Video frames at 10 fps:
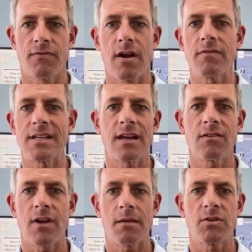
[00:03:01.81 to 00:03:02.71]
for every 10
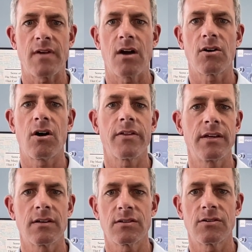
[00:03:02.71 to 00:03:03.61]
grams of alcohol
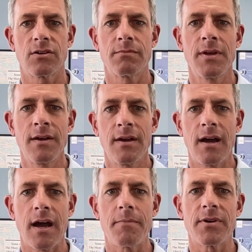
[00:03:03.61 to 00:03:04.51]
that you consume,
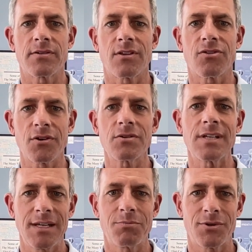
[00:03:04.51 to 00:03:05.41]
um, there's a
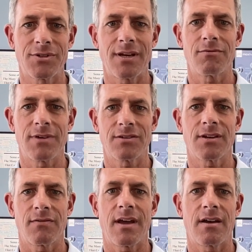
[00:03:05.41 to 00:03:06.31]
13%
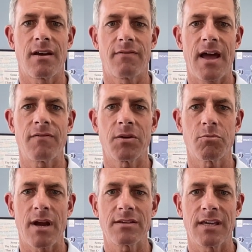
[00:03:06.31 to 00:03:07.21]
risk of, of having
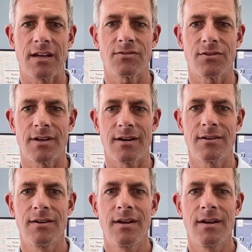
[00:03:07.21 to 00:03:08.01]
breast cancer there.